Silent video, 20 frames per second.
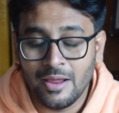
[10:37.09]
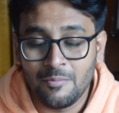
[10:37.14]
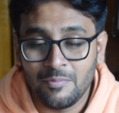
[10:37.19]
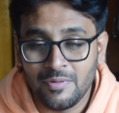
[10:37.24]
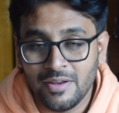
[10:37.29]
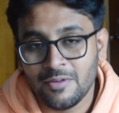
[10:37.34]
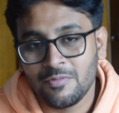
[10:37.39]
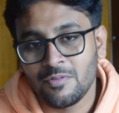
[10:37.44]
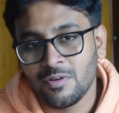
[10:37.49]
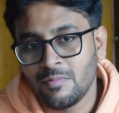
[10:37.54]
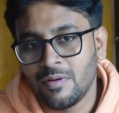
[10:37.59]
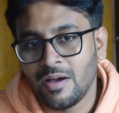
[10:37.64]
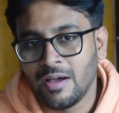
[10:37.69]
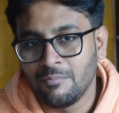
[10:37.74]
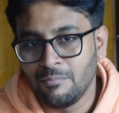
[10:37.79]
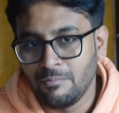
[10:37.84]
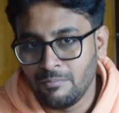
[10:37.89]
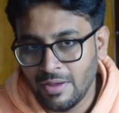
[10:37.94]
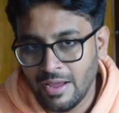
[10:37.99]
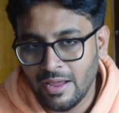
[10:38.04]
MTech from
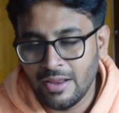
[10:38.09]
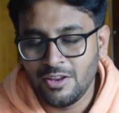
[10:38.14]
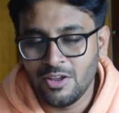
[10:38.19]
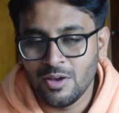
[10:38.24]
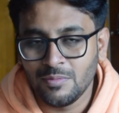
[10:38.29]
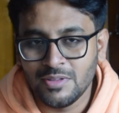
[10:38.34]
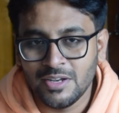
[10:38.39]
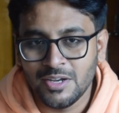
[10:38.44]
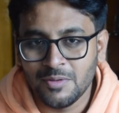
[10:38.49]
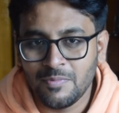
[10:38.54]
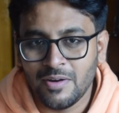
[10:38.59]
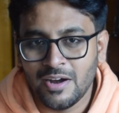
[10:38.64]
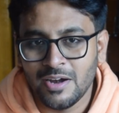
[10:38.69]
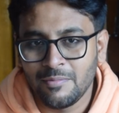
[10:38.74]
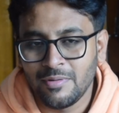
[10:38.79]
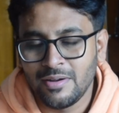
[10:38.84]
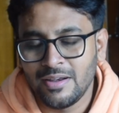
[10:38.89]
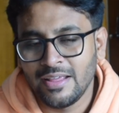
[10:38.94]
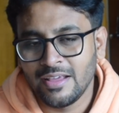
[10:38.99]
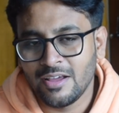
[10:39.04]
any of the
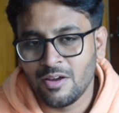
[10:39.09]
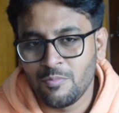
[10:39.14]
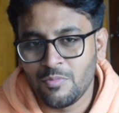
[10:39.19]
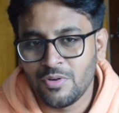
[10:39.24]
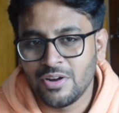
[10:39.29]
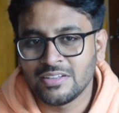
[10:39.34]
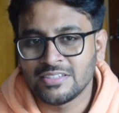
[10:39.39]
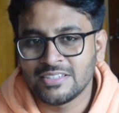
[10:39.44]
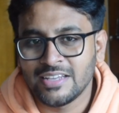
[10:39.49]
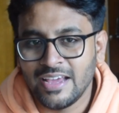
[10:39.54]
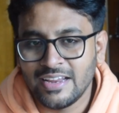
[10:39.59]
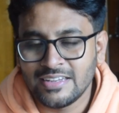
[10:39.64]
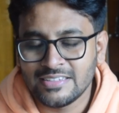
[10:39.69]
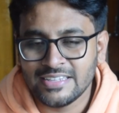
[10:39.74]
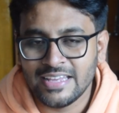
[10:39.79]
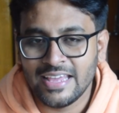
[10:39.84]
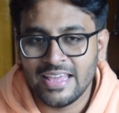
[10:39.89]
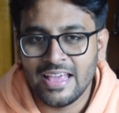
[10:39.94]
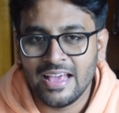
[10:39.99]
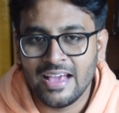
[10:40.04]
department like computer
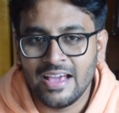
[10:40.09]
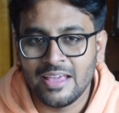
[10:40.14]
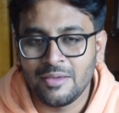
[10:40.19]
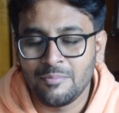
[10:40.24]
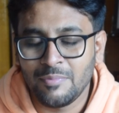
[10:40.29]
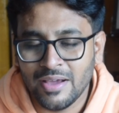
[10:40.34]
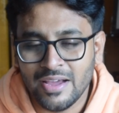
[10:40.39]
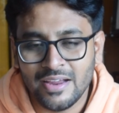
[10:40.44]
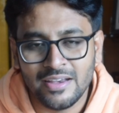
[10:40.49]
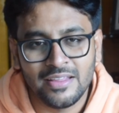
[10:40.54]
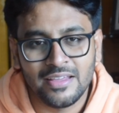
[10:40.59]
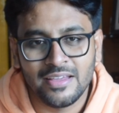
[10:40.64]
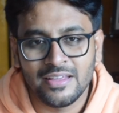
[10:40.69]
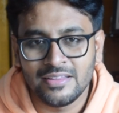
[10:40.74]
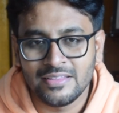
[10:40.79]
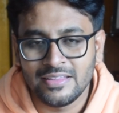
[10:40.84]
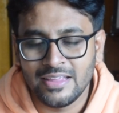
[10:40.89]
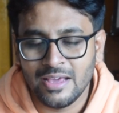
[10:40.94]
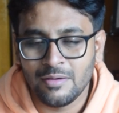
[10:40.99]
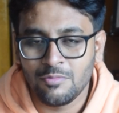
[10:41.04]
science, AI,
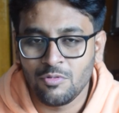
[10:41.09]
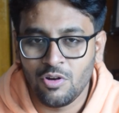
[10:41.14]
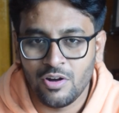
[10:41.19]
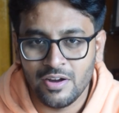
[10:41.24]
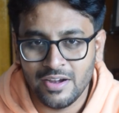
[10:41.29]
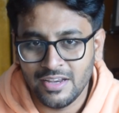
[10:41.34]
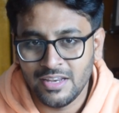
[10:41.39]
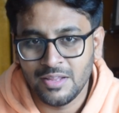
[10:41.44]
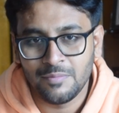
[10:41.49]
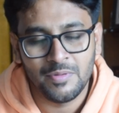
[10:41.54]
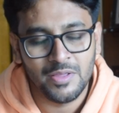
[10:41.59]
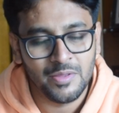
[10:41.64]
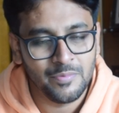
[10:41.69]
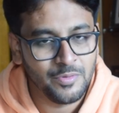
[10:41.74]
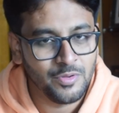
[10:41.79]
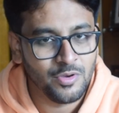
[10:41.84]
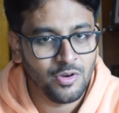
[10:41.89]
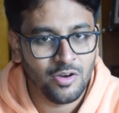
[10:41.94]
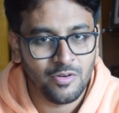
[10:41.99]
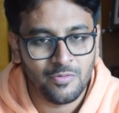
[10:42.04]
mechanical, they have got any
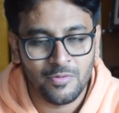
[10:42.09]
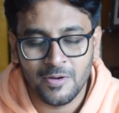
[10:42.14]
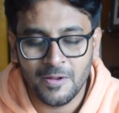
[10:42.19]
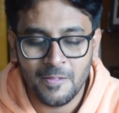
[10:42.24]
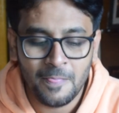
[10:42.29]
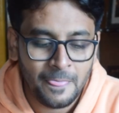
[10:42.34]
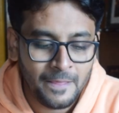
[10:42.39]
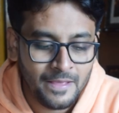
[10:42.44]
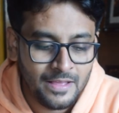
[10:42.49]
PPO offer.